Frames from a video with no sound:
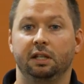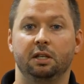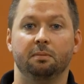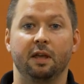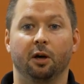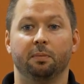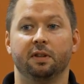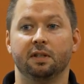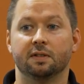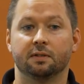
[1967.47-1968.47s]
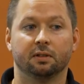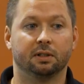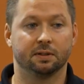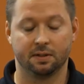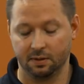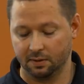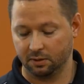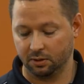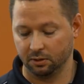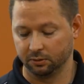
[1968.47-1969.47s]
him helping these
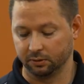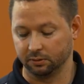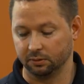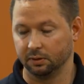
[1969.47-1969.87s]
autistic children.